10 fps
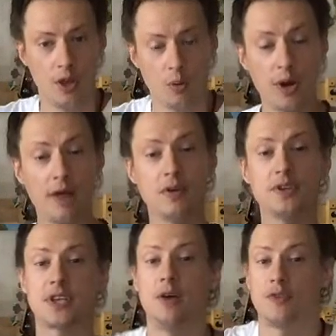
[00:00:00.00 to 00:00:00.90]
whatever
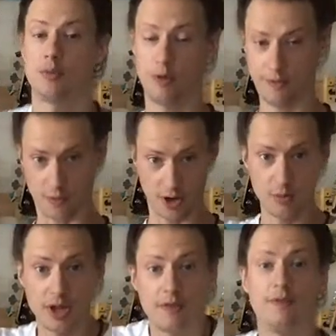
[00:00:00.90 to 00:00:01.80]
is comfortable for you,
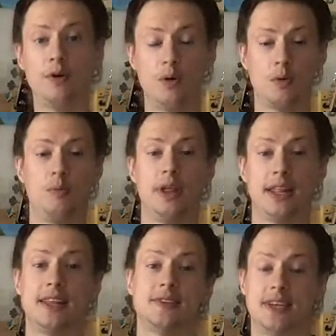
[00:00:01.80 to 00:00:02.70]
but the full one would be
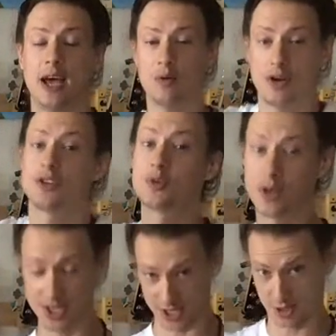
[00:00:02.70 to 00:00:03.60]
like this. And now we're going to
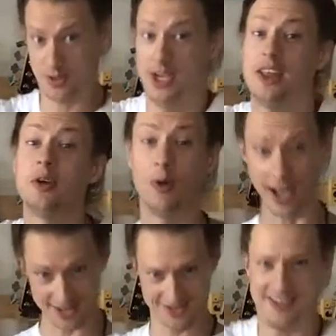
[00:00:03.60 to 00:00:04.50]
switch and go the other
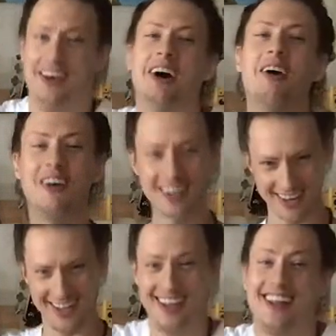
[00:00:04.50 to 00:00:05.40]
way. So
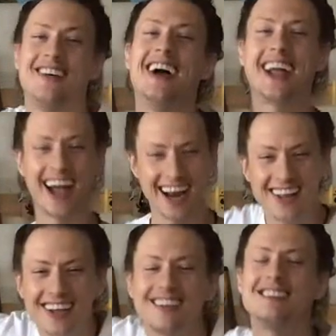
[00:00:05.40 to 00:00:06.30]
the other way, kind of
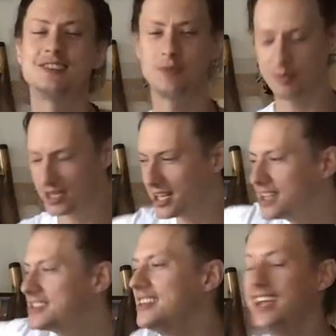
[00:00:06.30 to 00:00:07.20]
like you're swimming,
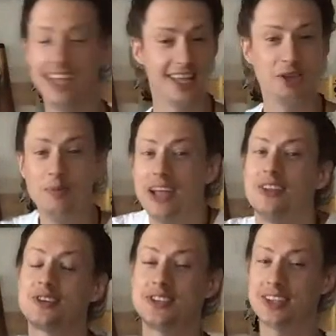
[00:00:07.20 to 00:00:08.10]
dancing. You might
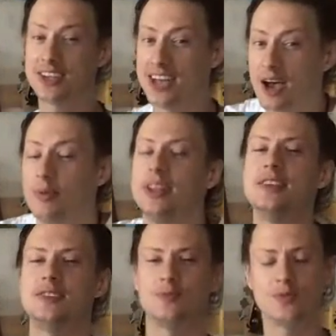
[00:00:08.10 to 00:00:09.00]
look silly now, but
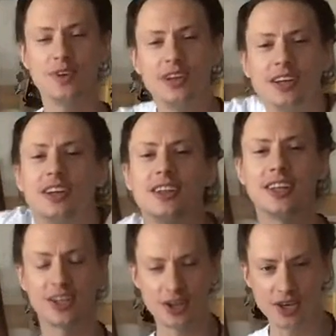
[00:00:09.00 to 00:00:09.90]
this is
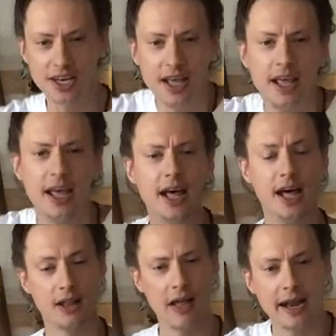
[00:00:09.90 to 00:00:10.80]
really good.
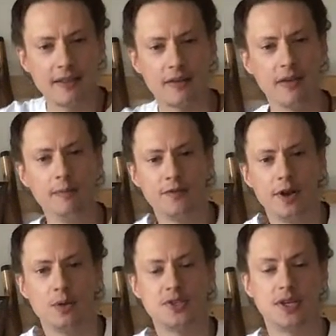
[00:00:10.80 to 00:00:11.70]
A lot of the lymph
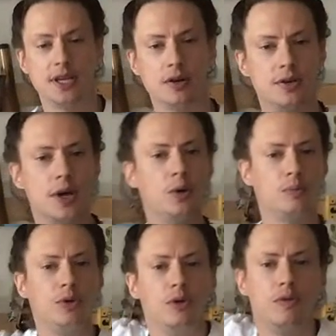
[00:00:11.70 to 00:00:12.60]
nodes in here don't
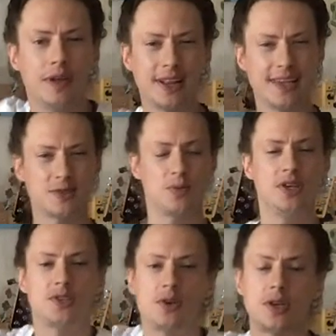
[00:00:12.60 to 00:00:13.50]
move unless we
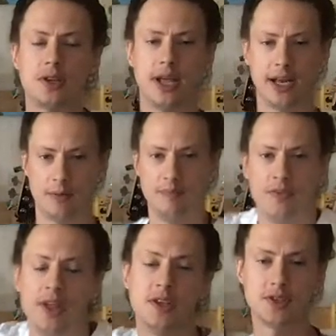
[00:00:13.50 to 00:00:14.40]
circulate them.
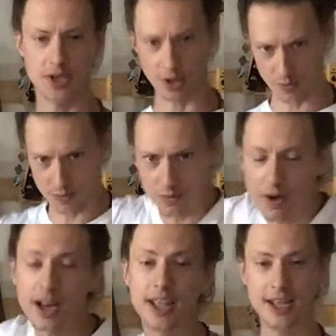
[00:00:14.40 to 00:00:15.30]
So I
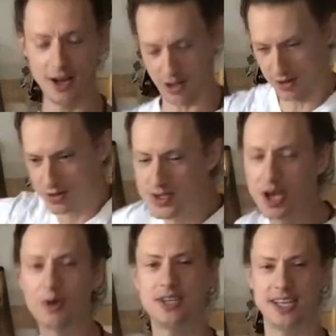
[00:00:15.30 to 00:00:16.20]
want to get all those
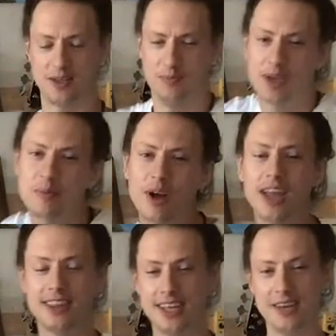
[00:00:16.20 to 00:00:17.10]
going. Take a big
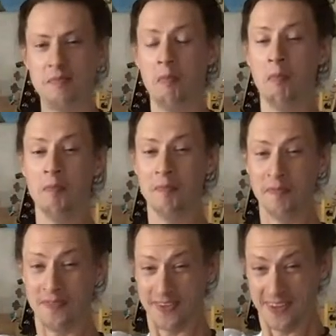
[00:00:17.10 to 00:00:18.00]
breath in.
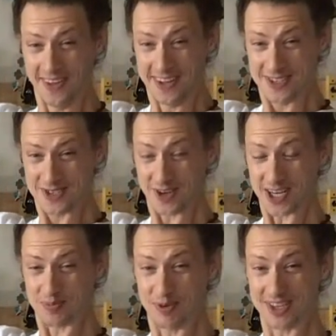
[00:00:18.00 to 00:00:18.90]

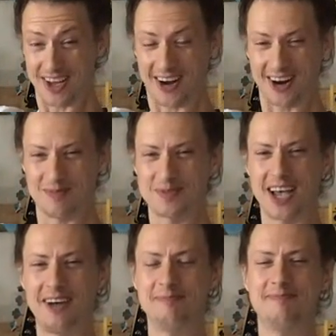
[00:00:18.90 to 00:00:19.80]
Stretch, put the arms
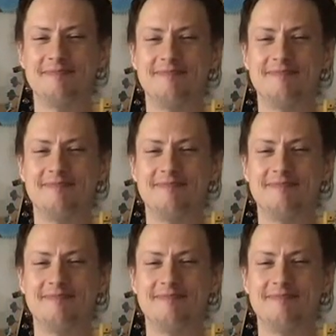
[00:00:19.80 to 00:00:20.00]
up.